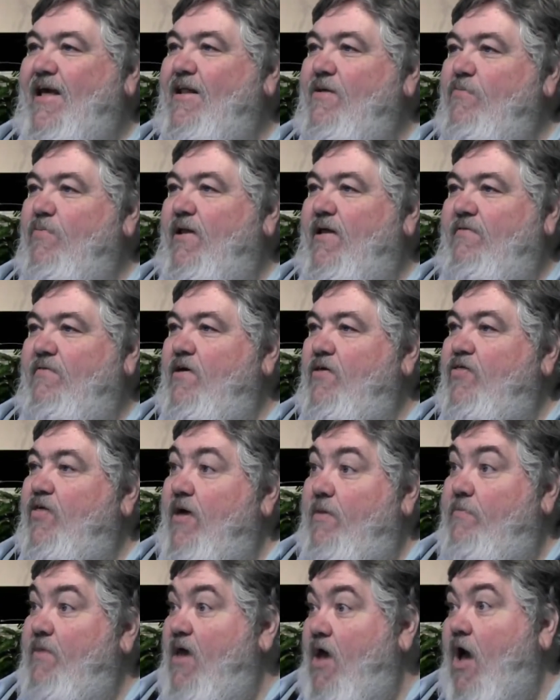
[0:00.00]
They didn't believe
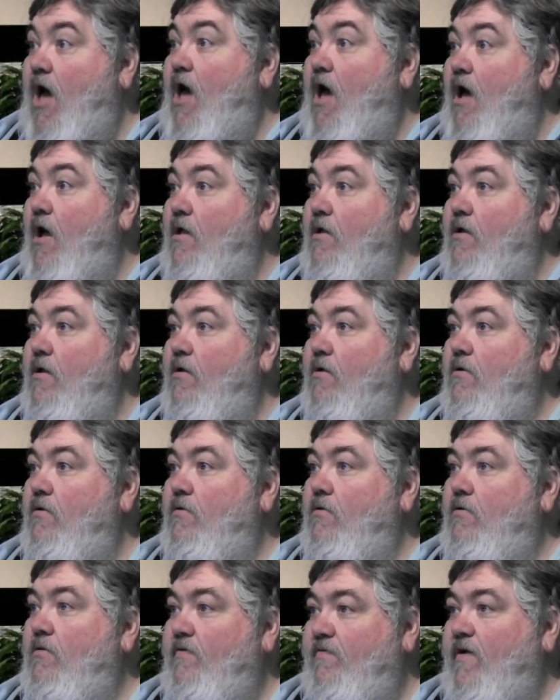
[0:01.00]
anything beyond
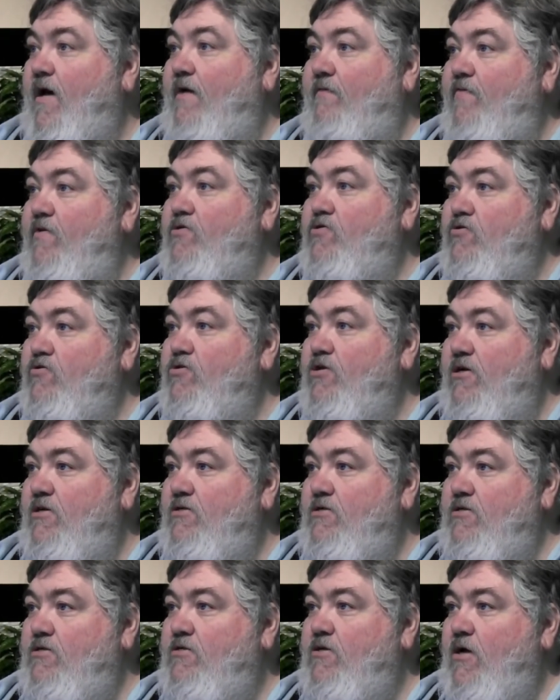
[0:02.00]
the five physical
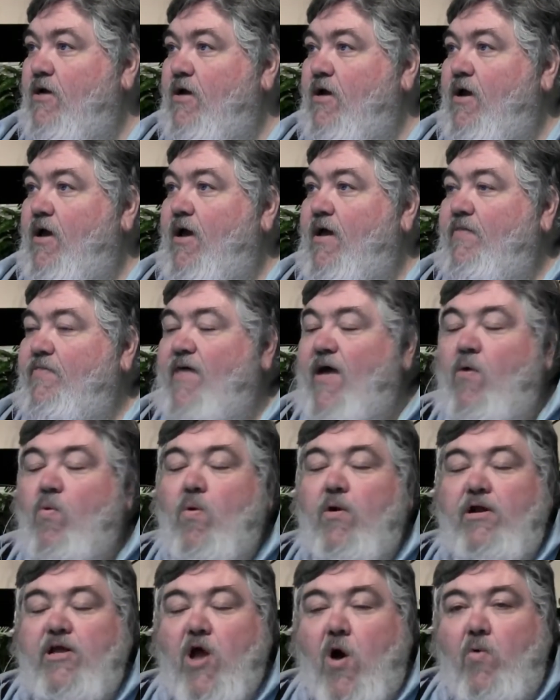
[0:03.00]
senses.
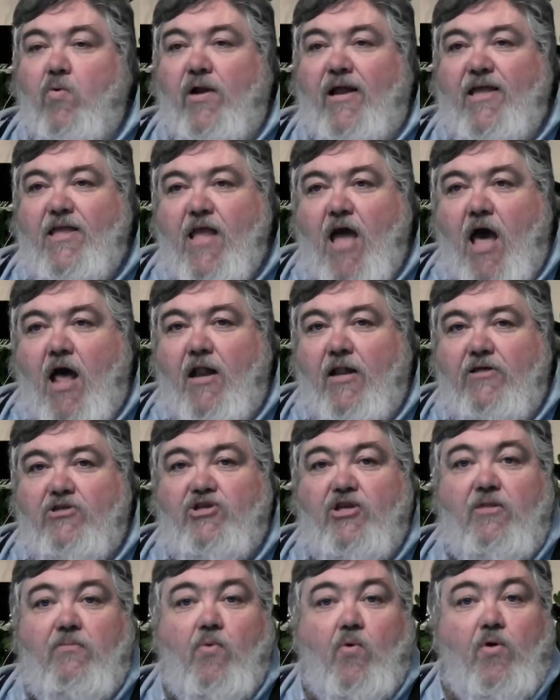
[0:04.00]
They wanted only
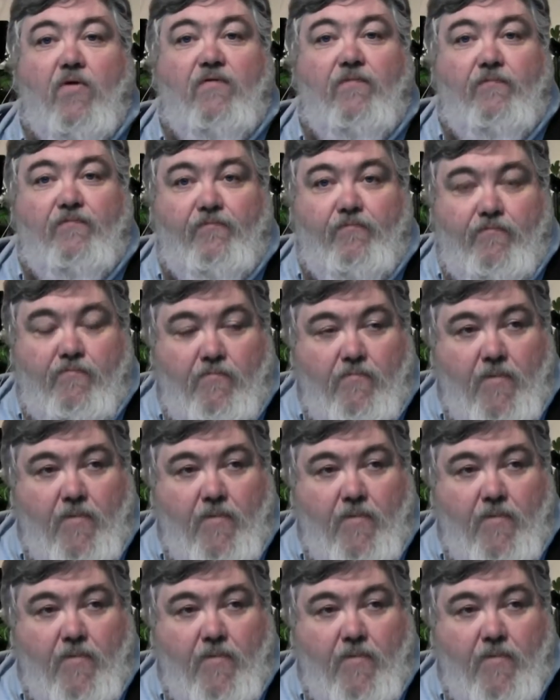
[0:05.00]
knowledge, and the more